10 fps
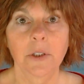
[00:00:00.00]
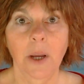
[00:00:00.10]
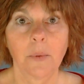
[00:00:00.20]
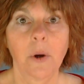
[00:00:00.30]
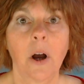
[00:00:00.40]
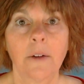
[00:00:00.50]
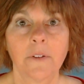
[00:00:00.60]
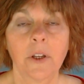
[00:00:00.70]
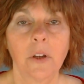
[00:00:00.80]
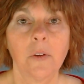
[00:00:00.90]
I will
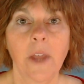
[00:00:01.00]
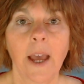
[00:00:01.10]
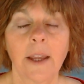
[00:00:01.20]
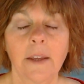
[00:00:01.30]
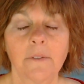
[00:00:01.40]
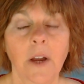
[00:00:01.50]
often do that if